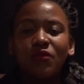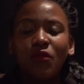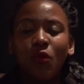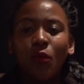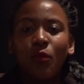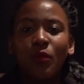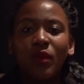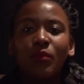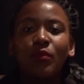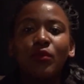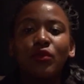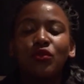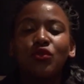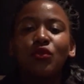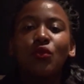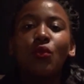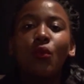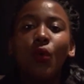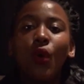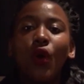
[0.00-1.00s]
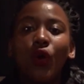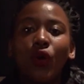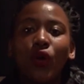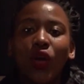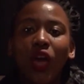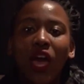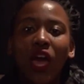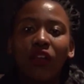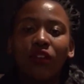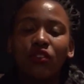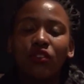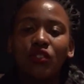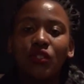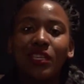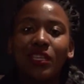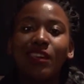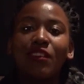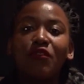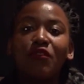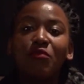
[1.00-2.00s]
for people to work and to
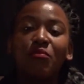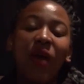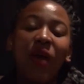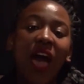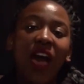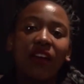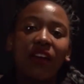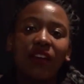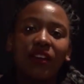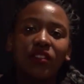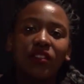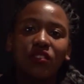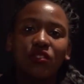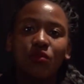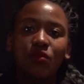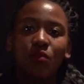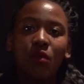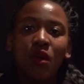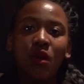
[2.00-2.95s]
give back, it's,